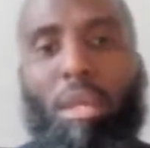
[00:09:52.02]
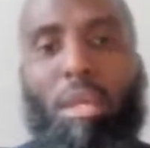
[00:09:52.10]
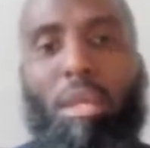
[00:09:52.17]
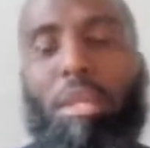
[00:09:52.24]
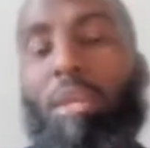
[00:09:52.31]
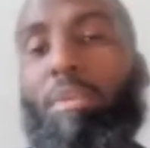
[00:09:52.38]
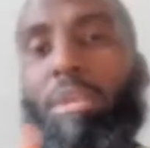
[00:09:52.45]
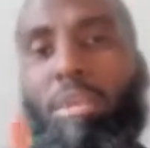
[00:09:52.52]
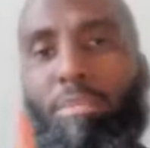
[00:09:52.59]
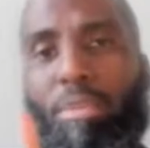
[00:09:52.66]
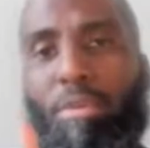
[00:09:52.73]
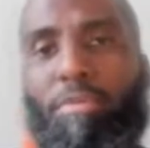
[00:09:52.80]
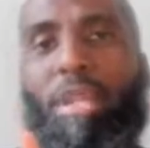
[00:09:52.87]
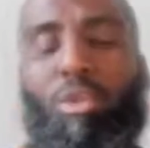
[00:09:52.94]
There is a
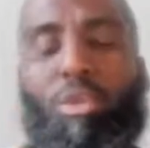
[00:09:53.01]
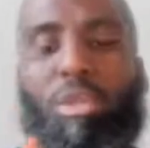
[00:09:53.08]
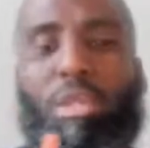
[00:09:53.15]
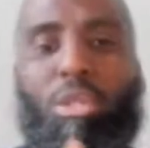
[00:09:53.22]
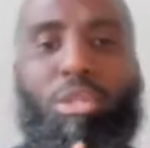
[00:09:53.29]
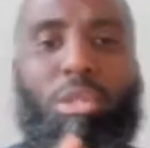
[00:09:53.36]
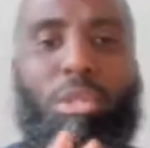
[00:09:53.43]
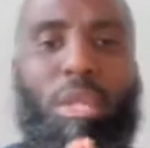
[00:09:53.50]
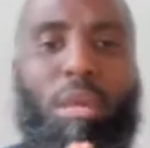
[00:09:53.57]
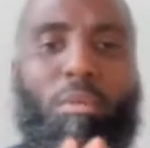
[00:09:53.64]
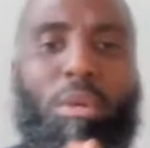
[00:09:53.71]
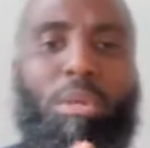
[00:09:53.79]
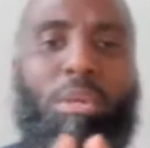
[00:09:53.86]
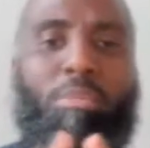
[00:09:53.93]
prophetic tradition I
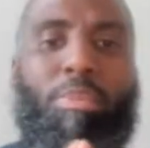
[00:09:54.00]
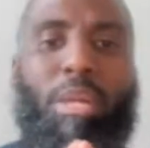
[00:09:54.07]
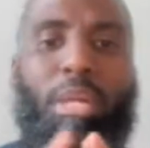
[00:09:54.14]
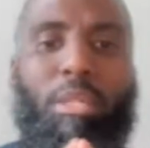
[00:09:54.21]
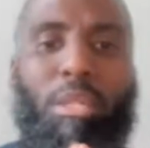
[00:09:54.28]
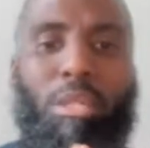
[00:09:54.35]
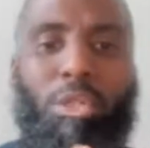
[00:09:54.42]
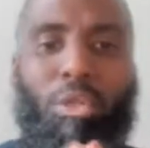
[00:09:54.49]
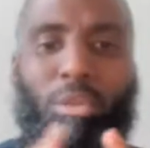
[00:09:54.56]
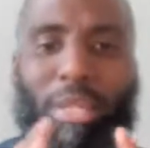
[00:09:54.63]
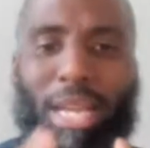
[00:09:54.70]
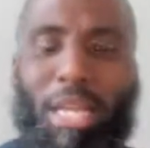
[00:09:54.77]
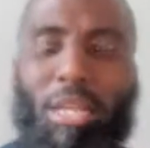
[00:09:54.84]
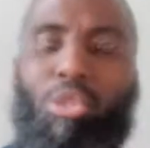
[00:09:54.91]
want you to pay attention to
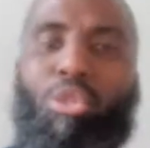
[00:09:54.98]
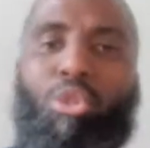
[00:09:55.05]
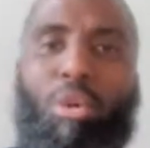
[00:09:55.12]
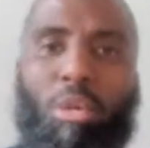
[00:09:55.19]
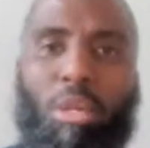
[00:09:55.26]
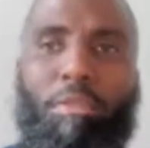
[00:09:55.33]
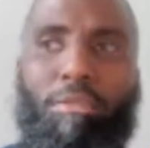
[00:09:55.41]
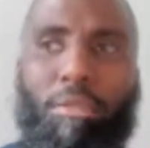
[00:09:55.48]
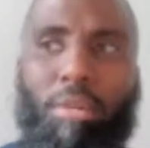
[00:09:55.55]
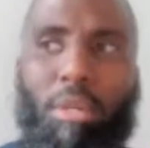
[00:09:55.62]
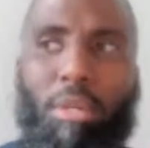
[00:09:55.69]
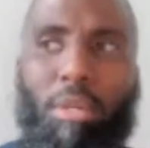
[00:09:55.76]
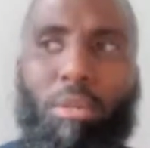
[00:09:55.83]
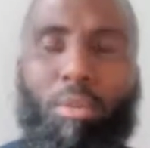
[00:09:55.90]
that sort of
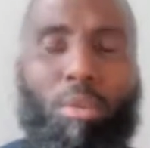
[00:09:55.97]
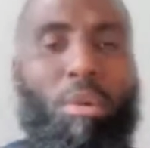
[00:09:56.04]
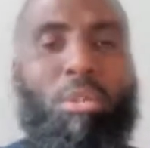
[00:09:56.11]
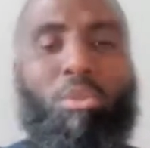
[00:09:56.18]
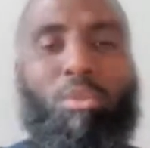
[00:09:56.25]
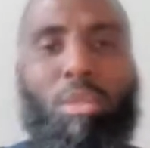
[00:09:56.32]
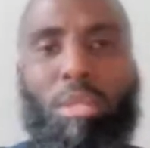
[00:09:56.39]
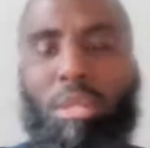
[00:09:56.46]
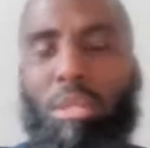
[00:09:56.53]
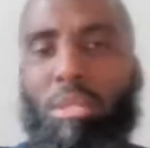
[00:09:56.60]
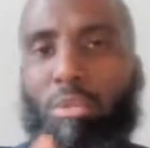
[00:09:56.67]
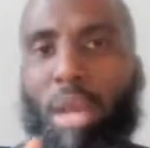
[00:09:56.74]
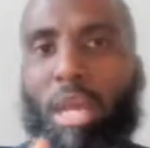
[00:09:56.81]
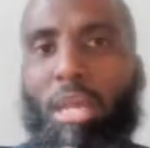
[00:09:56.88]
works with
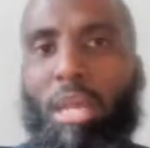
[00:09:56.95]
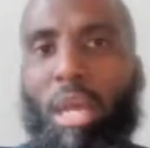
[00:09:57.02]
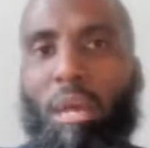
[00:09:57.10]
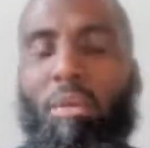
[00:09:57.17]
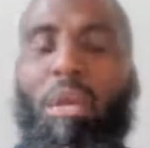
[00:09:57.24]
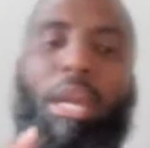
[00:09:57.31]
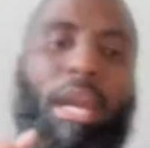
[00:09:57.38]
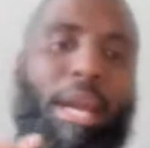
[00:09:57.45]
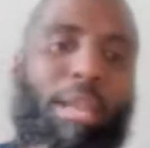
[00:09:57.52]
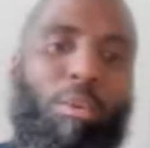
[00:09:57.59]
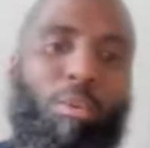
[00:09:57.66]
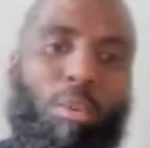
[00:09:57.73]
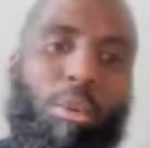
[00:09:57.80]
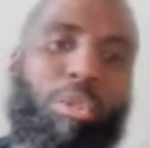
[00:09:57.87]
this right now. And
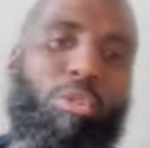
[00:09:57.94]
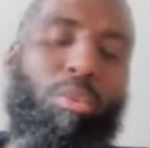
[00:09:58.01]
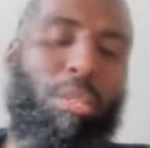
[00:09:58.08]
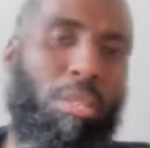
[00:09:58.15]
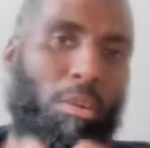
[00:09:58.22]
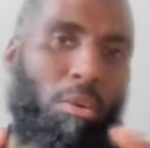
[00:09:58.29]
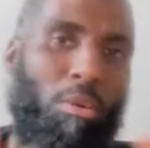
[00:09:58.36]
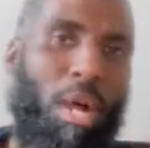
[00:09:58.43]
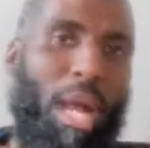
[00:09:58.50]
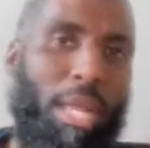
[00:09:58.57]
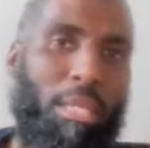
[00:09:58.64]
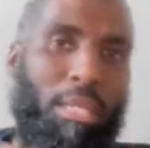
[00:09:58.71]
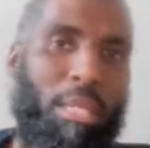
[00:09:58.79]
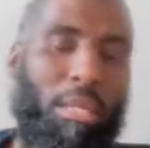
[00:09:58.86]
it works with the whole
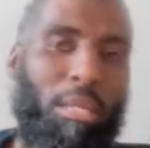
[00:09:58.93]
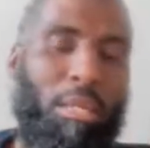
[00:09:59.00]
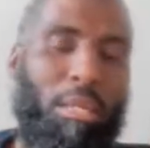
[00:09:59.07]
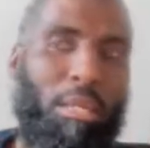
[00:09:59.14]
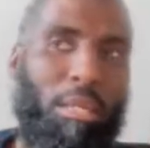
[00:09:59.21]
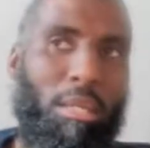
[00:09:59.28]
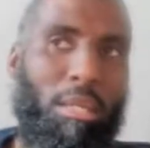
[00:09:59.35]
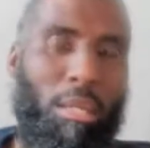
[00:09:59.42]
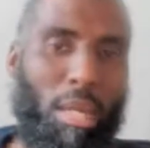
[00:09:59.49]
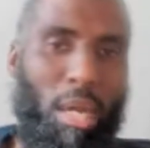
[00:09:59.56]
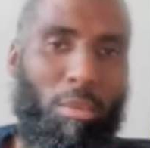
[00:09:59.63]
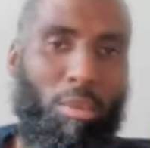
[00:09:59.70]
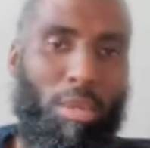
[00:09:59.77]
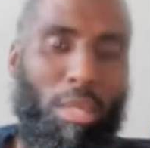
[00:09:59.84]
idea
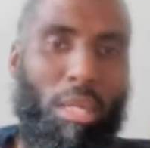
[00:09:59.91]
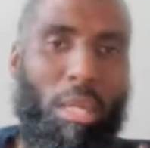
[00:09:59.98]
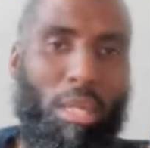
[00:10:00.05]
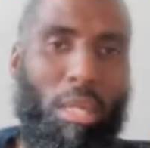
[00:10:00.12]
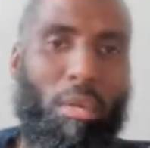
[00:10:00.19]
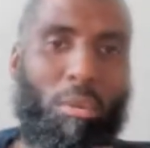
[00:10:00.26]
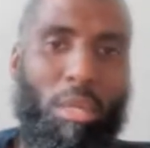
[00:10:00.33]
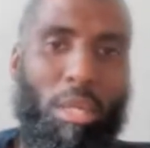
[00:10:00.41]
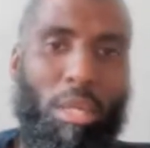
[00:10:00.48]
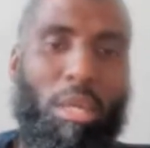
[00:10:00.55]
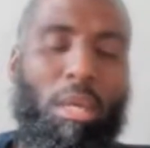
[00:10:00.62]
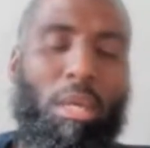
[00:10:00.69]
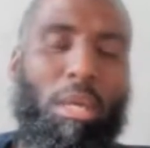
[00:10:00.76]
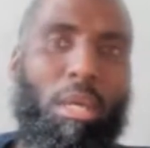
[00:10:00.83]
God willing, Allah
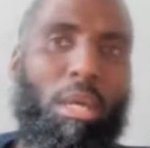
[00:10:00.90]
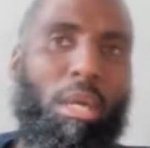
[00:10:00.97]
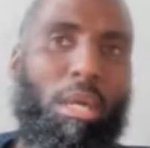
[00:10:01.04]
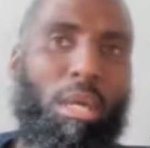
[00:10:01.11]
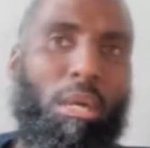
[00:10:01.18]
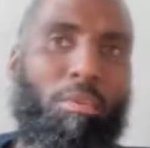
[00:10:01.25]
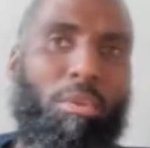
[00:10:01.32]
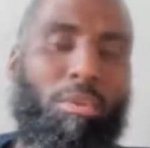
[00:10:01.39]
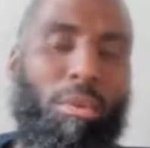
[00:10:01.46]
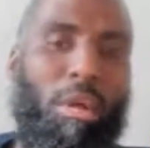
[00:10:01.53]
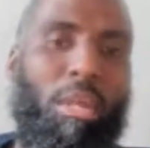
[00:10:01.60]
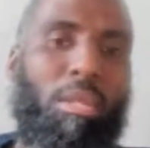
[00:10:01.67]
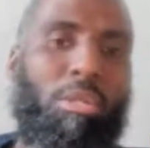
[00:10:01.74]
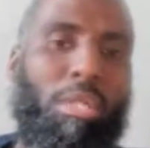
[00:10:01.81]
willing, with
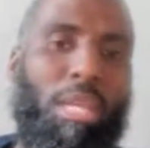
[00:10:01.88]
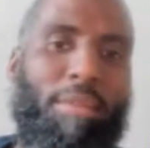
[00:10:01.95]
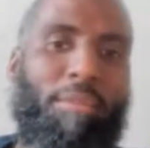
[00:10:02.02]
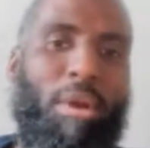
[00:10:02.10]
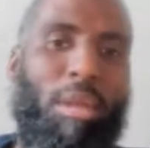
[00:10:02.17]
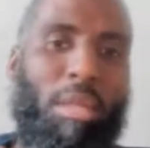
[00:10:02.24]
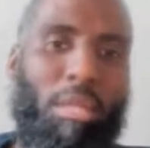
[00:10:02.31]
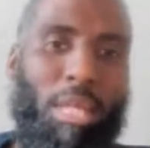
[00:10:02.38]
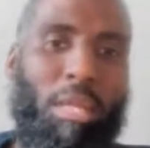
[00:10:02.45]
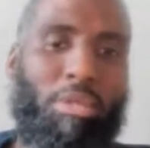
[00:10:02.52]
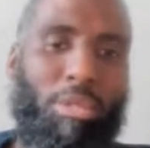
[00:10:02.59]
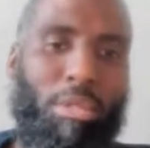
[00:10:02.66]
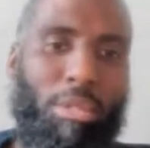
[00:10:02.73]
regarding to safeguarding doubts and